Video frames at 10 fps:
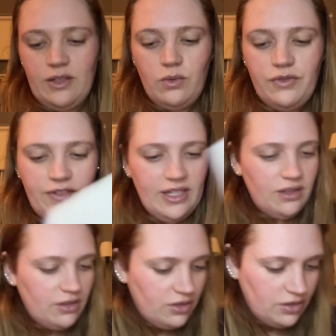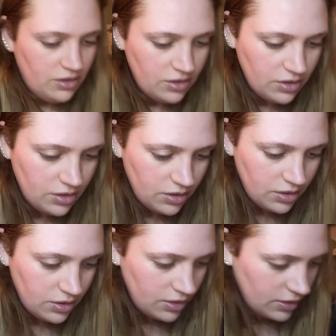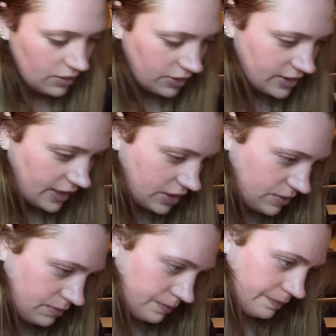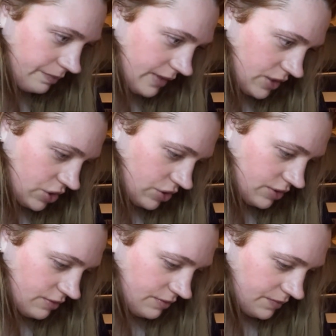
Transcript: it will fit. It looks like it should.